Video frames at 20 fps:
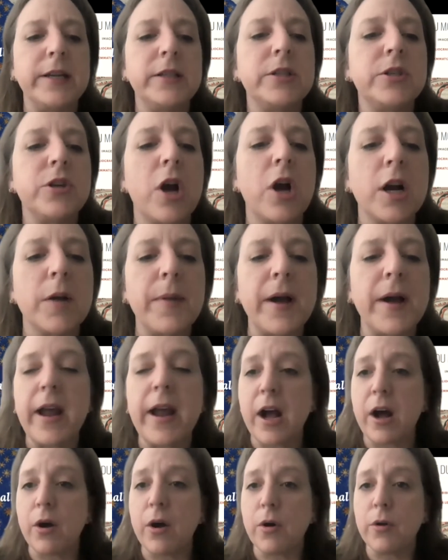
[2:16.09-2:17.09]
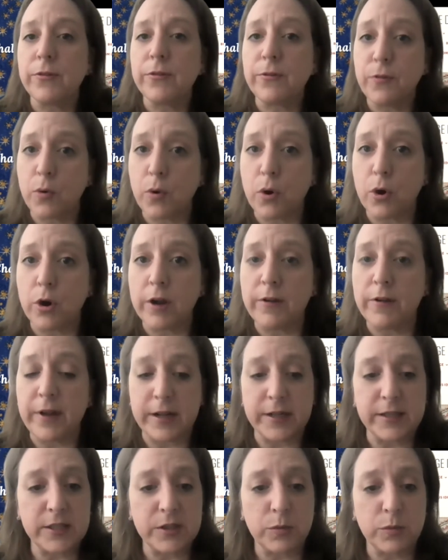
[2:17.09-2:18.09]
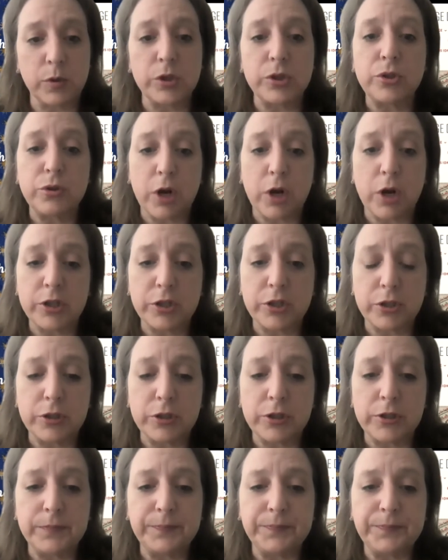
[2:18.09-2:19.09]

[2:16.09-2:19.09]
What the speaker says: to talk about how the 4 events were structured.